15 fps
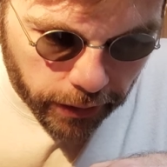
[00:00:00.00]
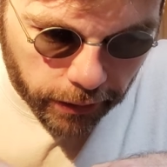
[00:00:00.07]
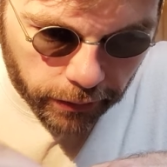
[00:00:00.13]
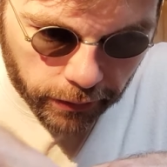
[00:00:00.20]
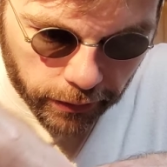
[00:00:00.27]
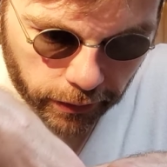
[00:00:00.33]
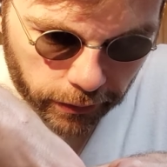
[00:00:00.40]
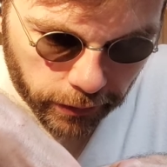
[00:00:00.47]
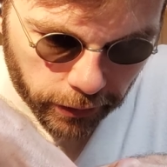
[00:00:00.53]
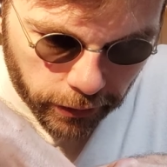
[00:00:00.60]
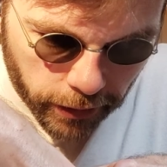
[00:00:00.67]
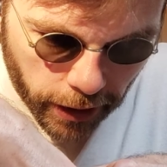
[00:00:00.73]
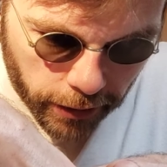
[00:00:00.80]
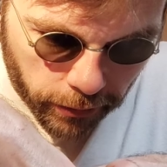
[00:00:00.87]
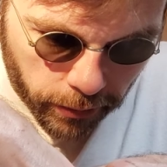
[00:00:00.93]
And you
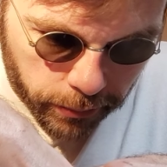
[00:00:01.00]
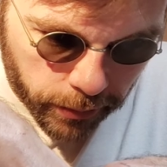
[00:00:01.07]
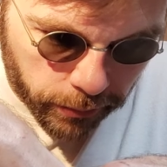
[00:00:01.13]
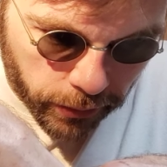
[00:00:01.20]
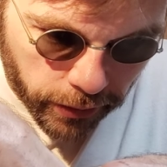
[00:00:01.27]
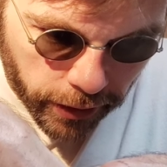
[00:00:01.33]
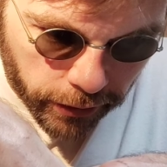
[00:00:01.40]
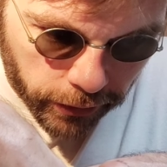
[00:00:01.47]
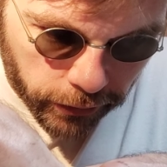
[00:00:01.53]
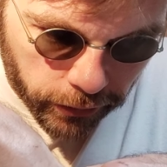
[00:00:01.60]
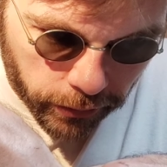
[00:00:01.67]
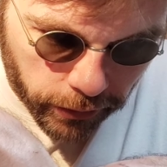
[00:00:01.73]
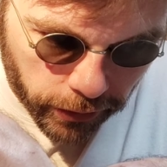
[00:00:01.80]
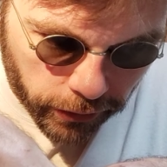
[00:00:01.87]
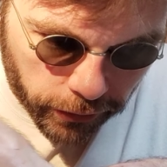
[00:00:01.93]
got to remember how to do
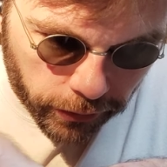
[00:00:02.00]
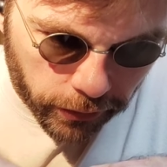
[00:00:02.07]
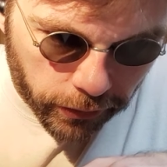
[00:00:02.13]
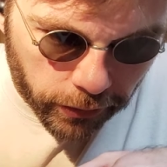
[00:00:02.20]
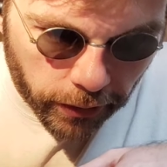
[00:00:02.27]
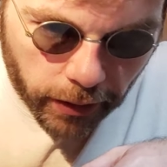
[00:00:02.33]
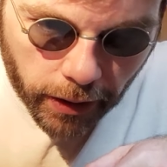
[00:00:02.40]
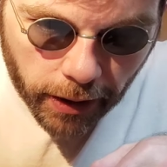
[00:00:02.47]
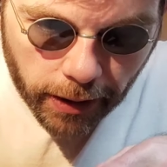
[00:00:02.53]
this. Let's see.